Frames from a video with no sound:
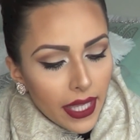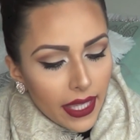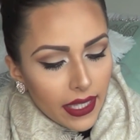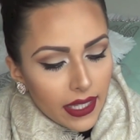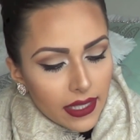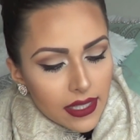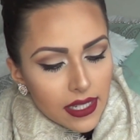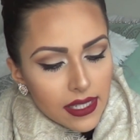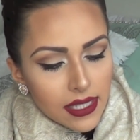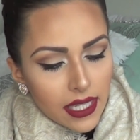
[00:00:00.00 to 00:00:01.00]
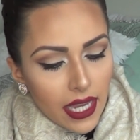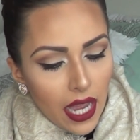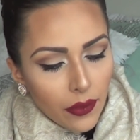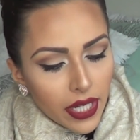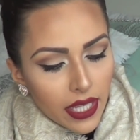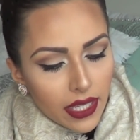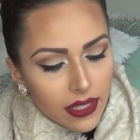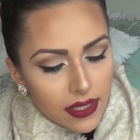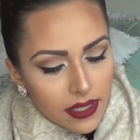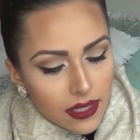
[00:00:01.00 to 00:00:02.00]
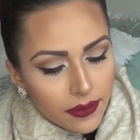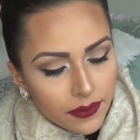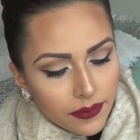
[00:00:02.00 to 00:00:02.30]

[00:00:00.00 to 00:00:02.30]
and see how it is.